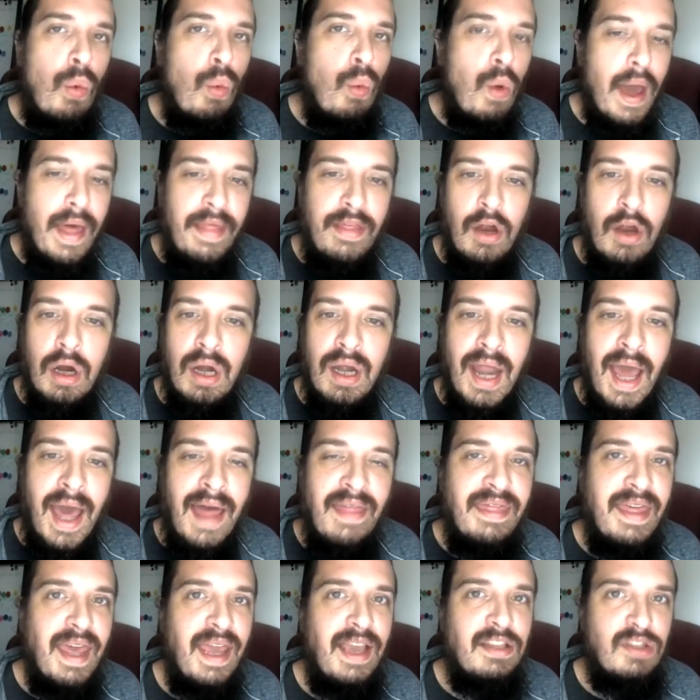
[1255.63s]
Whether or
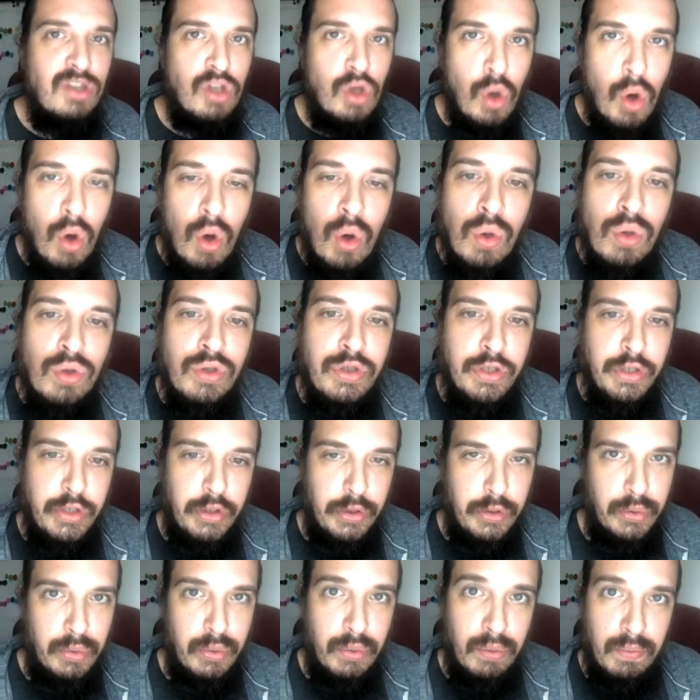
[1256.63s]
not they told
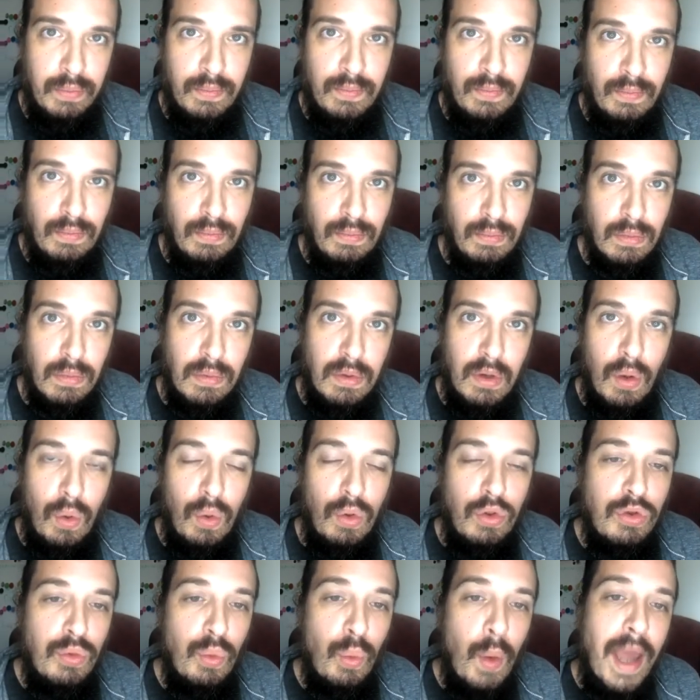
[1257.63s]
you
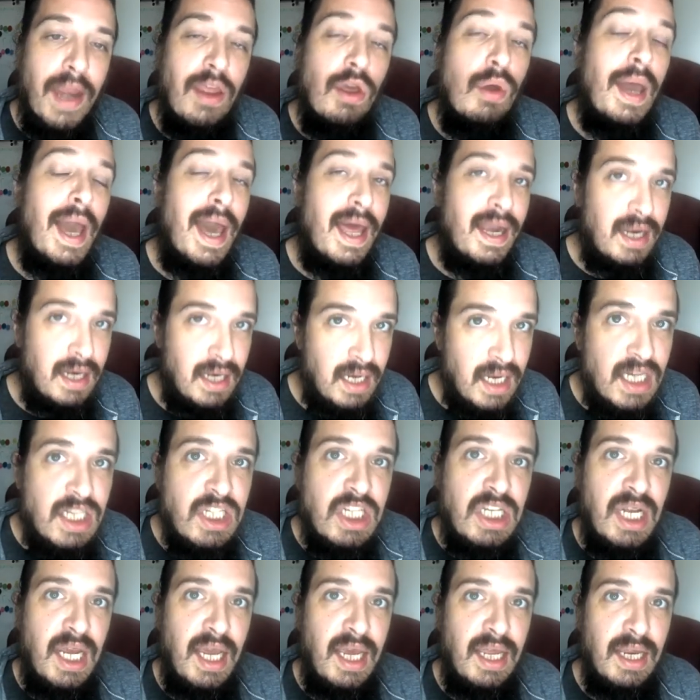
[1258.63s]
when you got
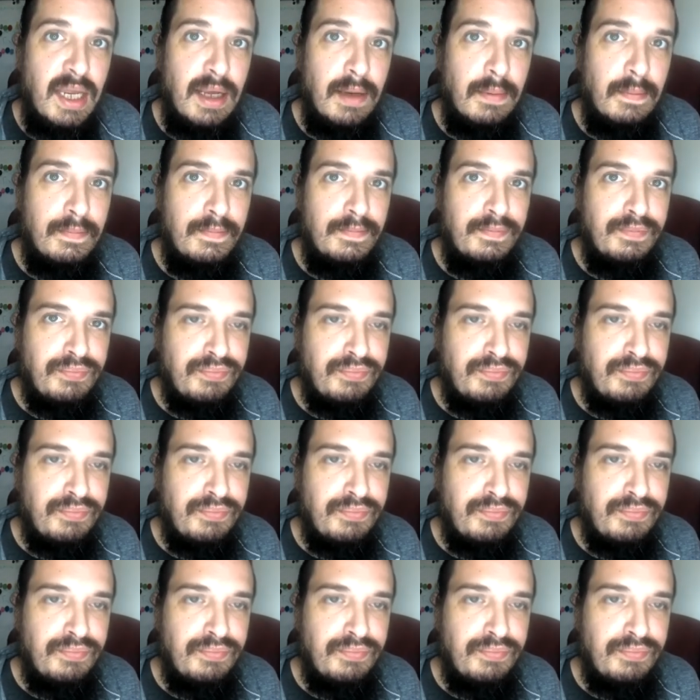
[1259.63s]
initiated.